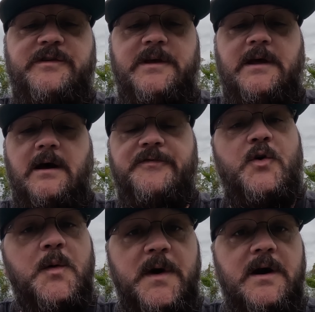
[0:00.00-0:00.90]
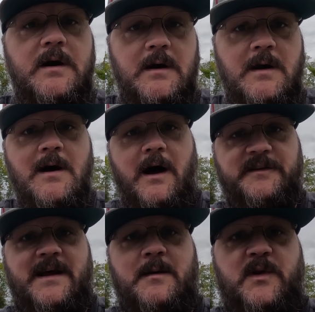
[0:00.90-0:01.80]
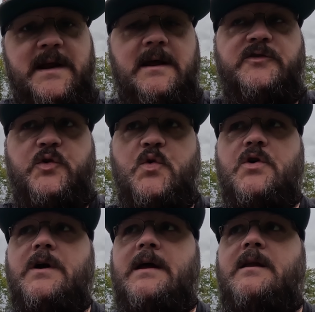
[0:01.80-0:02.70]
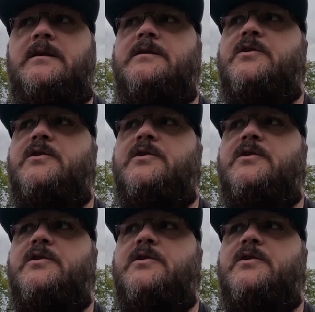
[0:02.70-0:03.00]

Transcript: the uh, former all-time leading scorer in